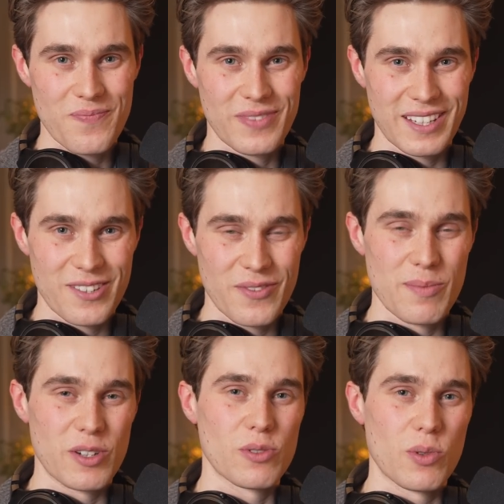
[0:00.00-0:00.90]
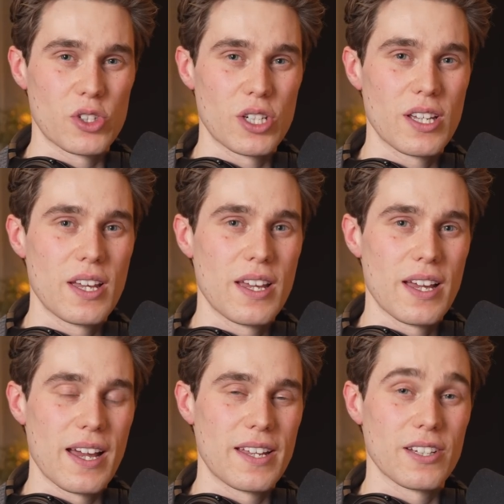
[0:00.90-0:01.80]
Thank you very much for watching
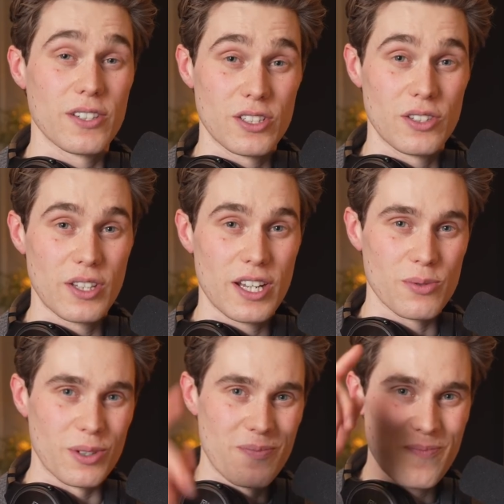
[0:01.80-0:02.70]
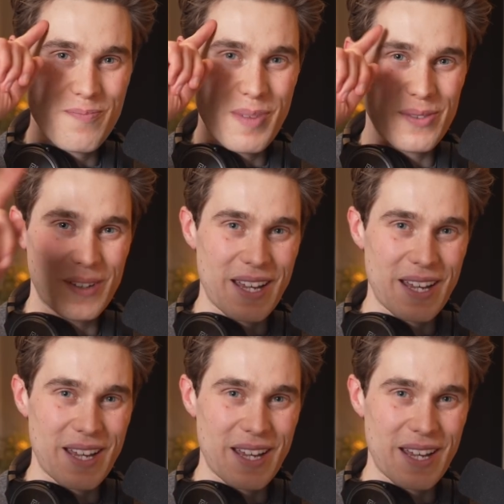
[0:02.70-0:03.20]
and I'll see you in the next one. Bye for